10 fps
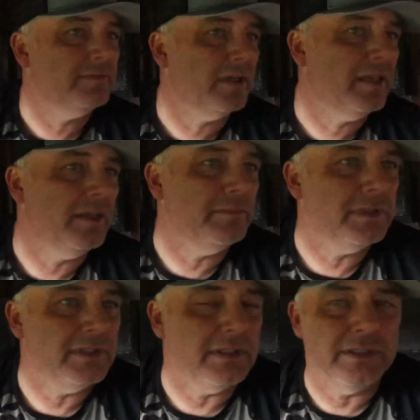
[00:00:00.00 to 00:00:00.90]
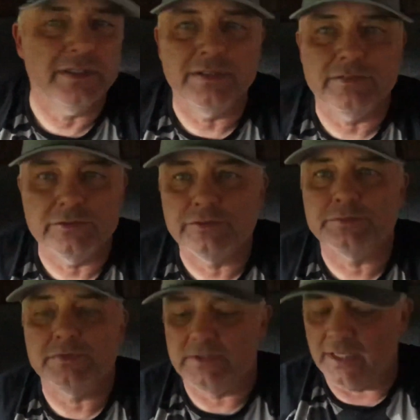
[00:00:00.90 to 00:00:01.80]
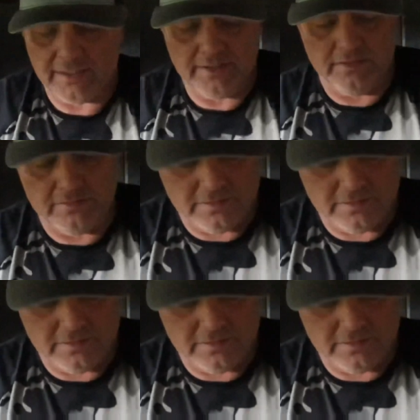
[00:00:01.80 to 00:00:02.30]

I can't believe it's Christmas Day. This